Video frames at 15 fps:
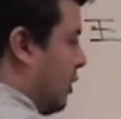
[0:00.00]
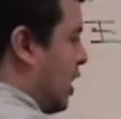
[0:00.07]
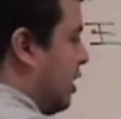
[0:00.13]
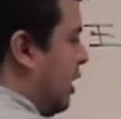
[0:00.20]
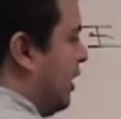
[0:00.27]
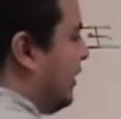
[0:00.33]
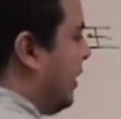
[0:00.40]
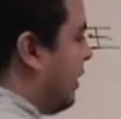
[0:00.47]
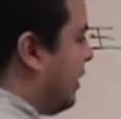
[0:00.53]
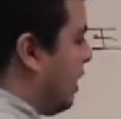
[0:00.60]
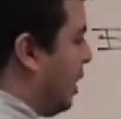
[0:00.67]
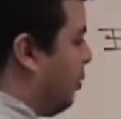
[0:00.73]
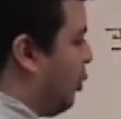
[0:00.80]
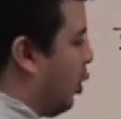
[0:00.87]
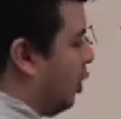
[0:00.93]
this is
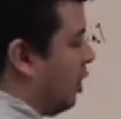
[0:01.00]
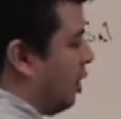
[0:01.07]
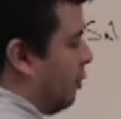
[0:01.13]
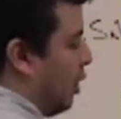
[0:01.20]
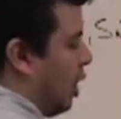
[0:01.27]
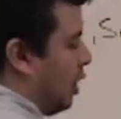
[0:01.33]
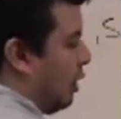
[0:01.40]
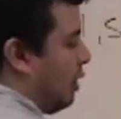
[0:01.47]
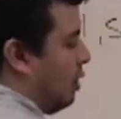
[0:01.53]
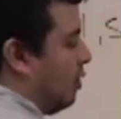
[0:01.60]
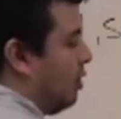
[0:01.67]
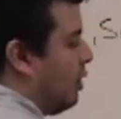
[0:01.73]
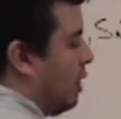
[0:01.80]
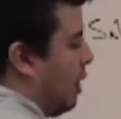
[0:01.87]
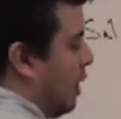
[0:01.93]
a polar
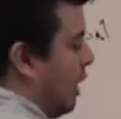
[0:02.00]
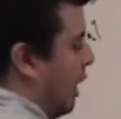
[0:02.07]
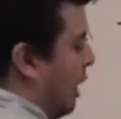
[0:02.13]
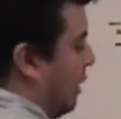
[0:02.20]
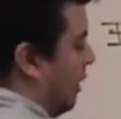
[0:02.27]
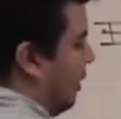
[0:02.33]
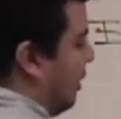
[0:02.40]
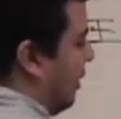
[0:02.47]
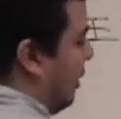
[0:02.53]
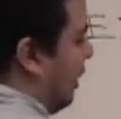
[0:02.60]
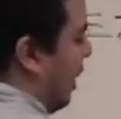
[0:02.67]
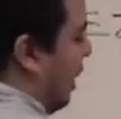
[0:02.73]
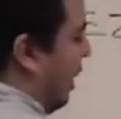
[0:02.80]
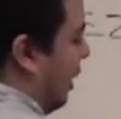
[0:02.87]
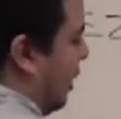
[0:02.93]
molecule, and
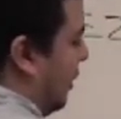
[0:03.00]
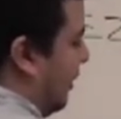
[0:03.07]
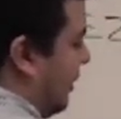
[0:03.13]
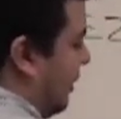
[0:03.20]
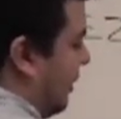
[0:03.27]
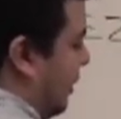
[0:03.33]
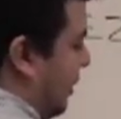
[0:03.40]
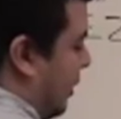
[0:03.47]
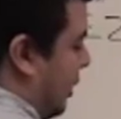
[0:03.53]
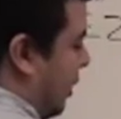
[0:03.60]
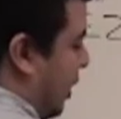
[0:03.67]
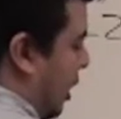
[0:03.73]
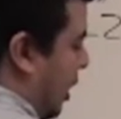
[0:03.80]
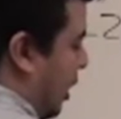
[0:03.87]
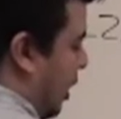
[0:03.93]
these
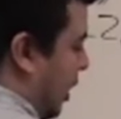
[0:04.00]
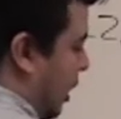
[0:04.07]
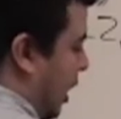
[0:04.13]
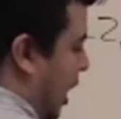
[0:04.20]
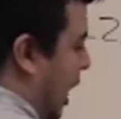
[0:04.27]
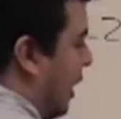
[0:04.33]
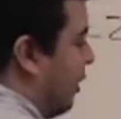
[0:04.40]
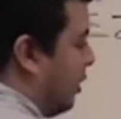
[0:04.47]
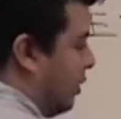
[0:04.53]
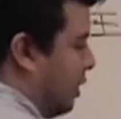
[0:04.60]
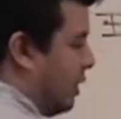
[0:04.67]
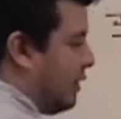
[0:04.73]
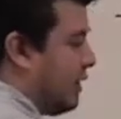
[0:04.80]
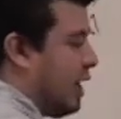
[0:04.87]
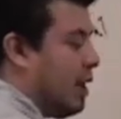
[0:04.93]

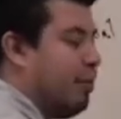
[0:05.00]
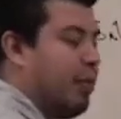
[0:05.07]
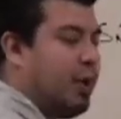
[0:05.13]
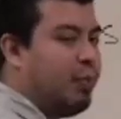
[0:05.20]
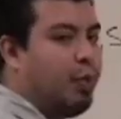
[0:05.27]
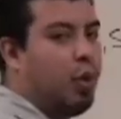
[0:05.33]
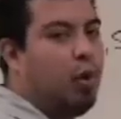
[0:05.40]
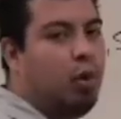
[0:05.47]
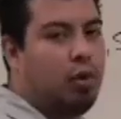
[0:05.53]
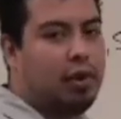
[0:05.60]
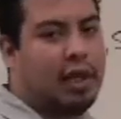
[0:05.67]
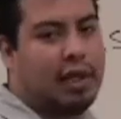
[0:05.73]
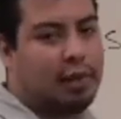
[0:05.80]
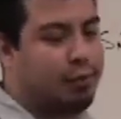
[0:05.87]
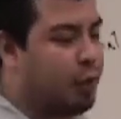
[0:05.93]
hydrogens can be
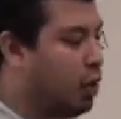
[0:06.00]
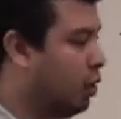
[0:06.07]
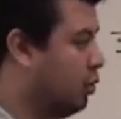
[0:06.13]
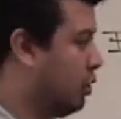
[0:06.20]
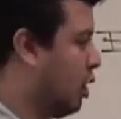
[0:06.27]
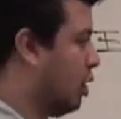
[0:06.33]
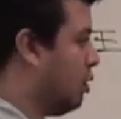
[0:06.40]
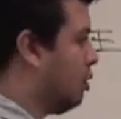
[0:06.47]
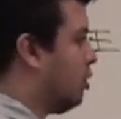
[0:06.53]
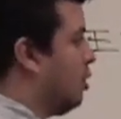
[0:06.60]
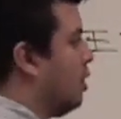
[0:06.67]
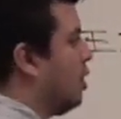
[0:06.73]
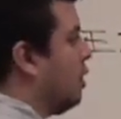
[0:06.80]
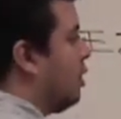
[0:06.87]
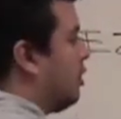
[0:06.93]
pulled as protons.
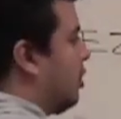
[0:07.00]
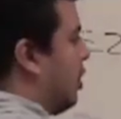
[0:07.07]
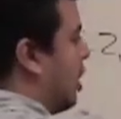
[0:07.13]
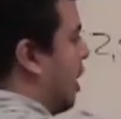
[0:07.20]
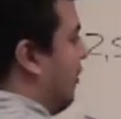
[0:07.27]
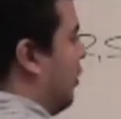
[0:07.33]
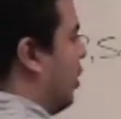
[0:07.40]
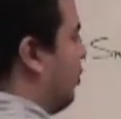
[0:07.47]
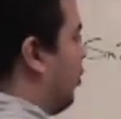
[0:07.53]
So you have your